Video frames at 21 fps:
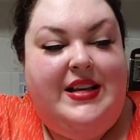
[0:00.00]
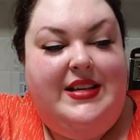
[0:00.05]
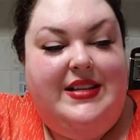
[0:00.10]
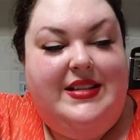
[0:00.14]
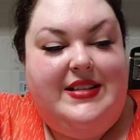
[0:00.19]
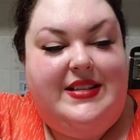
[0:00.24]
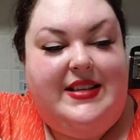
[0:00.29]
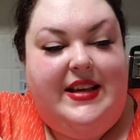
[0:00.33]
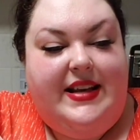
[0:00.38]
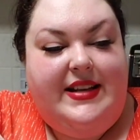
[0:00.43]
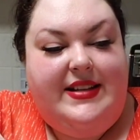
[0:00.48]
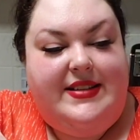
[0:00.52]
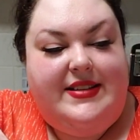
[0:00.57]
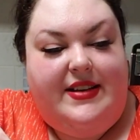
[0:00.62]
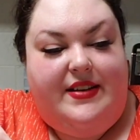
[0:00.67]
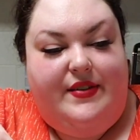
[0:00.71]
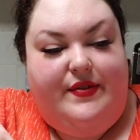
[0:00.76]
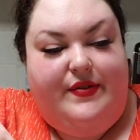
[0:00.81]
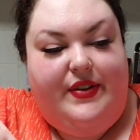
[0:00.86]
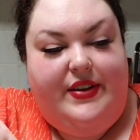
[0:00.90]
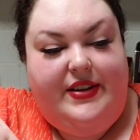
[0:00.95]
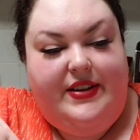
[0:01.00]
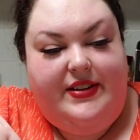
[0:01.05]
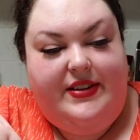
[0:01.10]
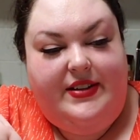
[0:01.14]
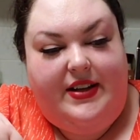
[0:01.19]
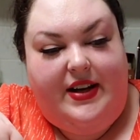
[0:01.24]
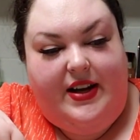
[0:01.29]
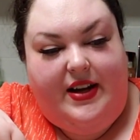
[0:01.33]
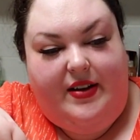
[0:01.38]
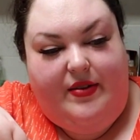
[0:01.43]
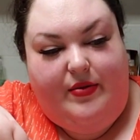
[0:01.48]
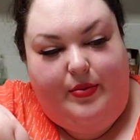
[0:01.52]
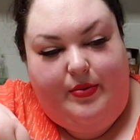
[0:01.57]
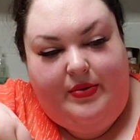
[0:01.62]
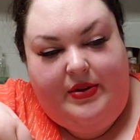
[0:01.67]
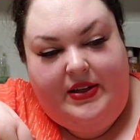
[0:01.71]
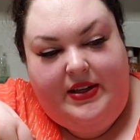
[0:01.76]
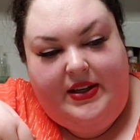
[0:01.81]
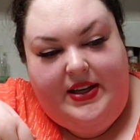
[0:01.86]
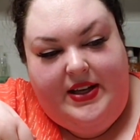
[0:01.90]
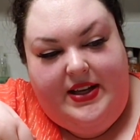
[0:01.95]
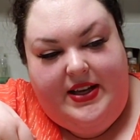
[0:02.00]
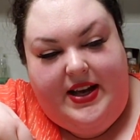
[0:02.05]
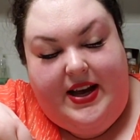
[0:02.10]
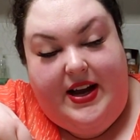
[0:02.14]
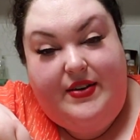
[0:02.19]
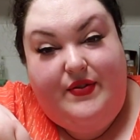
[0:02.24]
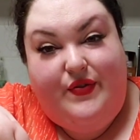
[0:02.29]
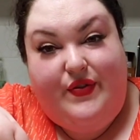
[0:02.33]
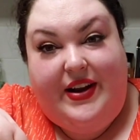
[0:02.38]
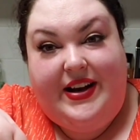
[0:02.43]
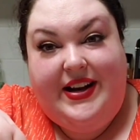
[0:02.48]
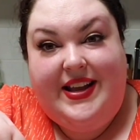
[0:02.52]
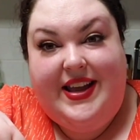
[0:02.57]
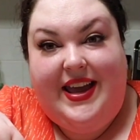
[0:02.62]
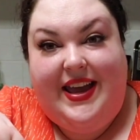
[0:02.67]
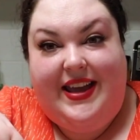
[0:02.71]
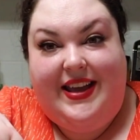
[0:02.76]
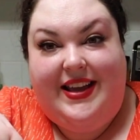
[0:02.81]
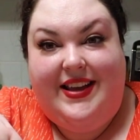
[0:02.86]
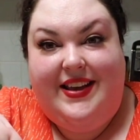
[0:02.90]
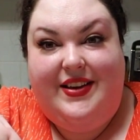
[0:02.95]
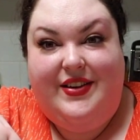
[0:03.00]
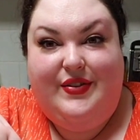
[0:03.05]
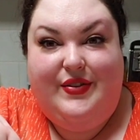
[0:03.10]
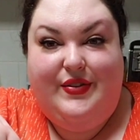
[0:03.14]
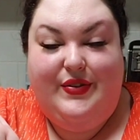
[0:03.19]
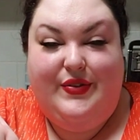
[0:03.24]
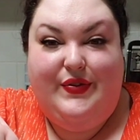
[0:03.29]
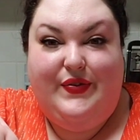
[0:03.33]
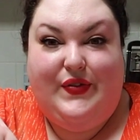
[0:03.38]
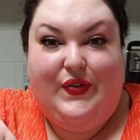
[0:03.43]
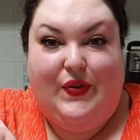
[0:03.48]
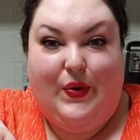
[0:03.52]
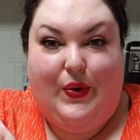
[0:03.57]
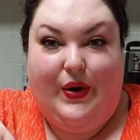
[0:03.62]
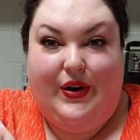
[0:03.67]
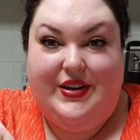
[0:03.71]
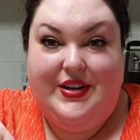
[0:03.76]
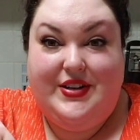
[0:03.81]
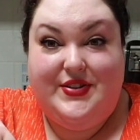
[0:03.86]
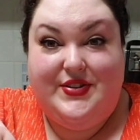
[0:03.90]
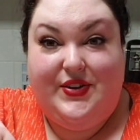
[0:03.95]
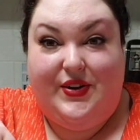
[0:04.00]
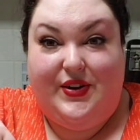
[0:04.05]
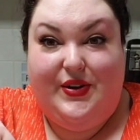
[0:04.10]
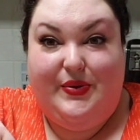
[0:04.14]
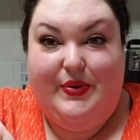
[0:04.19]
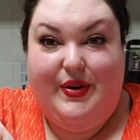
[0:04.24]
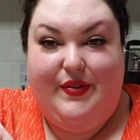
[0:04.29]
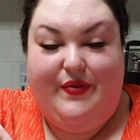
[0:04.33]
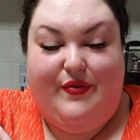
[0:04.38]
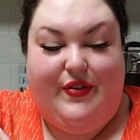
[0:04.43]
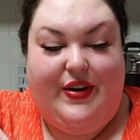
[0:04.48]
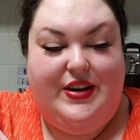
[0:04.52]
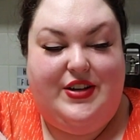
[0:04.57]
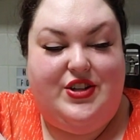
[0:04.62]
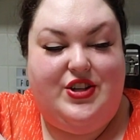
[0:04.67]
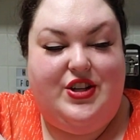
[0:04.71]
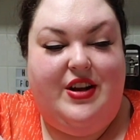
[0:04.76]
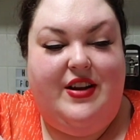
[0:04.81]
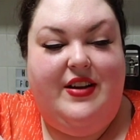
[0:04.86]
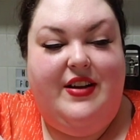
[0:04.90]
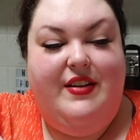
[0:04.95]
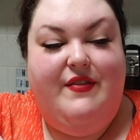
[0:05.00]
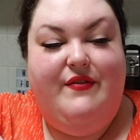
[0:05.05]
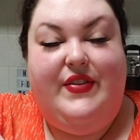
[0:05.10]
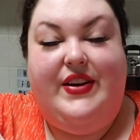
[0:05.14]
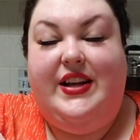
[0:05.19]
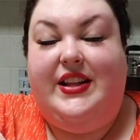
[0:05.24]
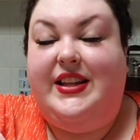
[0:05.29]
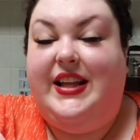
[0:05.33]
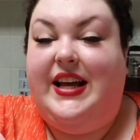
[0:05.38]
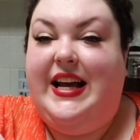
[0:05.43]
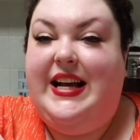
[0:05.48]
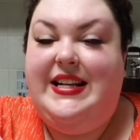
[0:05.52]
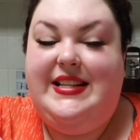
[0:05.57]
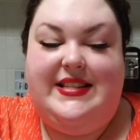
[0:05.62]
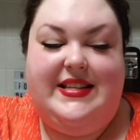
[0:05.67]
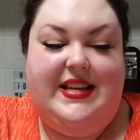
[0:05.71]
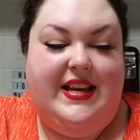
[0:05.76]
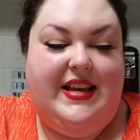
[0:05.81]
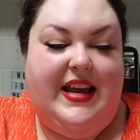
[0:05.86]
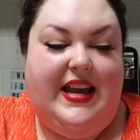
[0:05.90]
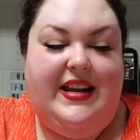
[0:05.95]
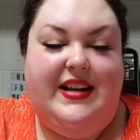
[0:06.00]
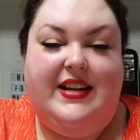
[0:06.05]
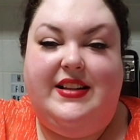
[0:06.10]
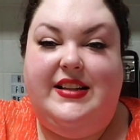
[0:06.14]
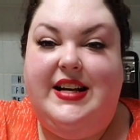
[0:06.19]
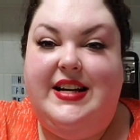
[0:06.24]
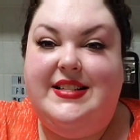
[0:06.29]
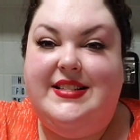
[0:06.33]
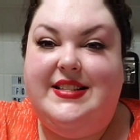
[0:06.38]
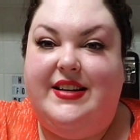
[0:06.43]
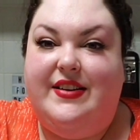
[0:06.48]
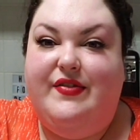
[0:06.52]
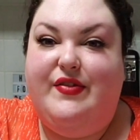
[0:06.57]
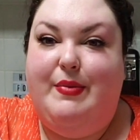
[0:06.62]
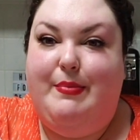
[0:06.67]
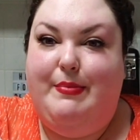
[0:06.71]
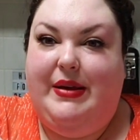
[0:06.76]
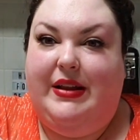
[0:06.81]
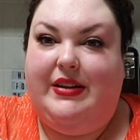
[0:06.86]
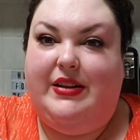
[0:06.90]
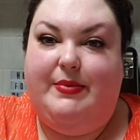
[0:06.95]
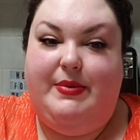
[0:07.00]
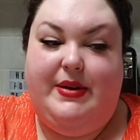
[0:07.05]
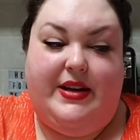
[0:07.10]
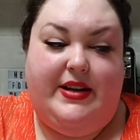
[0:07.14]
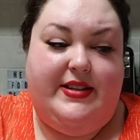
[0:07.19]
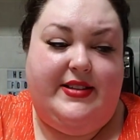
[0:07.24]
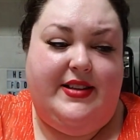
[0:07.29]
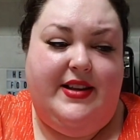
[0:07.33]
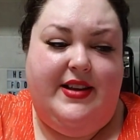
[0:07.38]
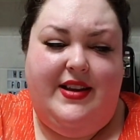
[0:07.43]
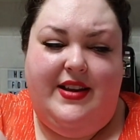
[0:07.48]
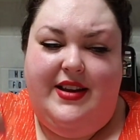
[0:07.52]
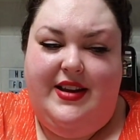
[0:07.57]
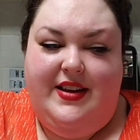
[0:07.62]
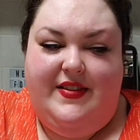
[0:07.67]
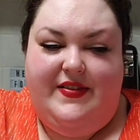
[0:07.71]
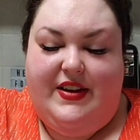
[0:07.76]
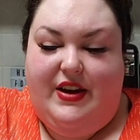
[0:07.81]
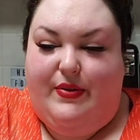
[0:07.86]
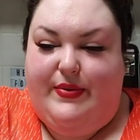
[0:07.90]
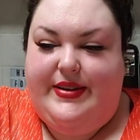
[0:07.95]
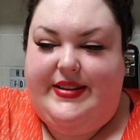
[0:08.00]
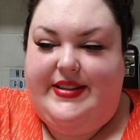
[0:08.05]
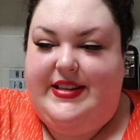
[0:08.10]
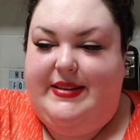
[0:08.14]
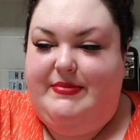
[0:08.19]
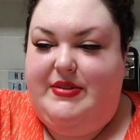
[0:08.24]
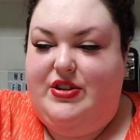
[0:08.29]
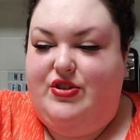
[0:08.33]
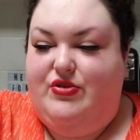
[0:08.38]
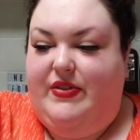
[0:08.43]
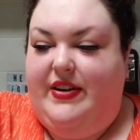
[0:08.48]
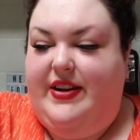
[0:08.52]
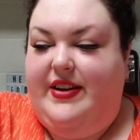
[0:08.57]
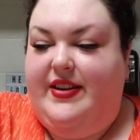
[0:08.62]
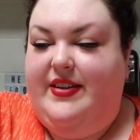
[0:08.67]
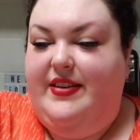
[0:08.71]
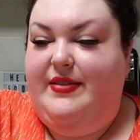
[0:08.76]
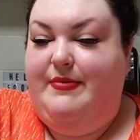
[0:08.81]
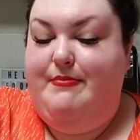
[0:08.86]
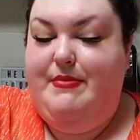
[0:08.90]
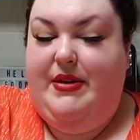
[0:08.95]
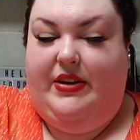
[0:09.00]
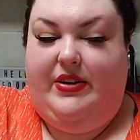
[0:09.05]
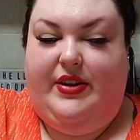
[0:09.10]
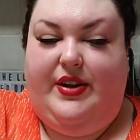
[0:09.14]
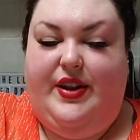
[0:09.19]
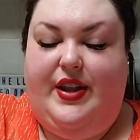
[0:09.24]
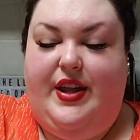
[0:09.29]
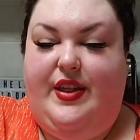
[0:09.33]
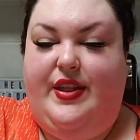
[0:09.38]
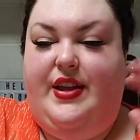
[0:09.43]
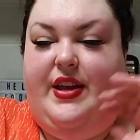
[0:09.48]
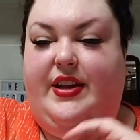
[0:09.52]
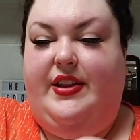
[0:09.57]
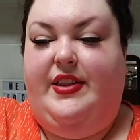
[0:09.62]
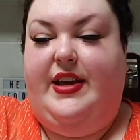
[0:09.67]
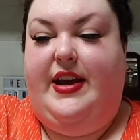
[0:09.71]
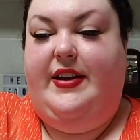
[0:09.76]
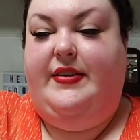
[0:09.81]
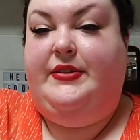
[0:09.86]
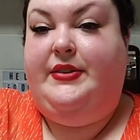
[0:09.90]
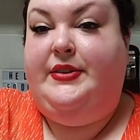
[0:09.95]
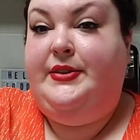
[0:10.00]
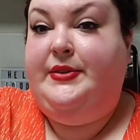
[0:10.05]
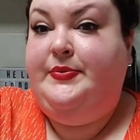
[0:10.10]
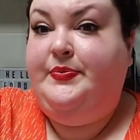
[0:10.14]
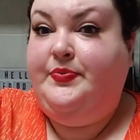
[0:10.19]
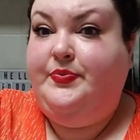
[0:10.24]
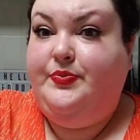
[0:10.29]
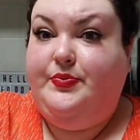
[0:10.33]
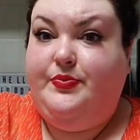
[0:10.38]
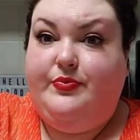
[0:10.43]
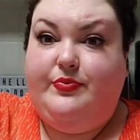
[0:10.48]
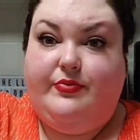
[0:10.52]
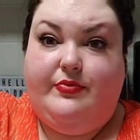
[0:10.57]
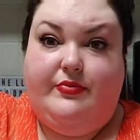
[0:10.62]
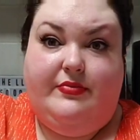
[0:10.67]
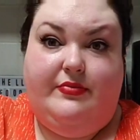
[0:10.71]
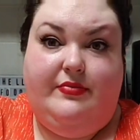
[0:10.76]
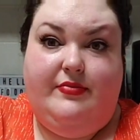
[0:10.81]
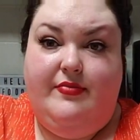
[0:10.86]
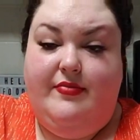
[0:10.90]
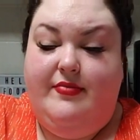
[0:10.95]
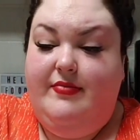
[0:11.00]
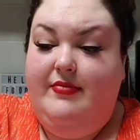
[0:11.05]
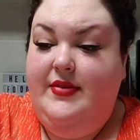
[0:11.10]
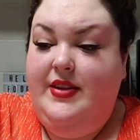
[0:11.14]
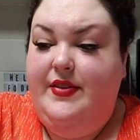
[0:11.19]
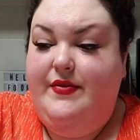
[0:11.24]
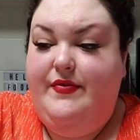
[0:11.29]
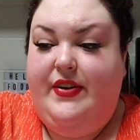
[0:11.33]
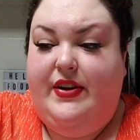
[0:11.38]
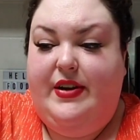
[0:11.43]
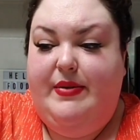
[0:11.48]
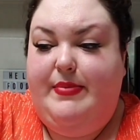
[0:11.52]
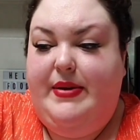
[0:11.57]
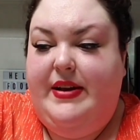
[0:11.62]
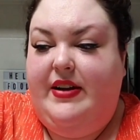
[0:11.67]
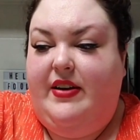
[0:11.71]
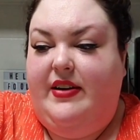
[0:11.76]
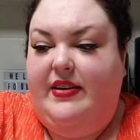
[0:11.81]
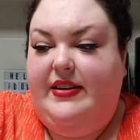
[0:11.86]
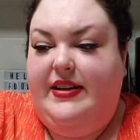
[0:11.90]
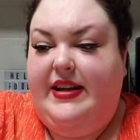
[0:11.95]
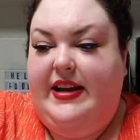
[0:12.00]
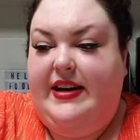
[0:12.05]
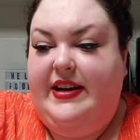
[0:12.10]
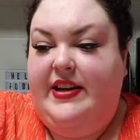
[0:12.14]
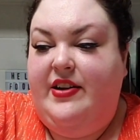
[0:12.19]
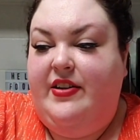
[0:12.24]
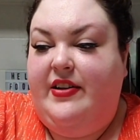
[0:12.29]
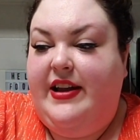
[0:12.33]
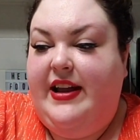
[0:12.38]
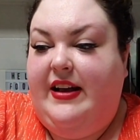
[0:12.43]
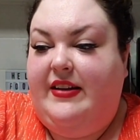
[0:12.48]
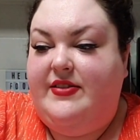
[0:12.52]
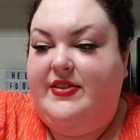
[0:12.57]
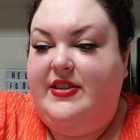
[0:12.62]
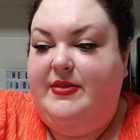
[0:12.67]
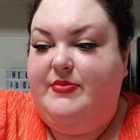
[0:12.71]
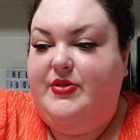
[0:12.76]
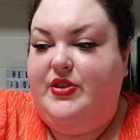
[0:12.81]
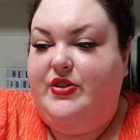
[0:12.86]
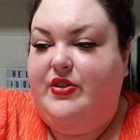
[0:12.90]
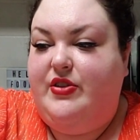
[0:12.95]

slice of um, confetti cake, for dessert with French vanilla icing and a glass of milk because they always seem to drink milk. They think that very big on getting your calcium so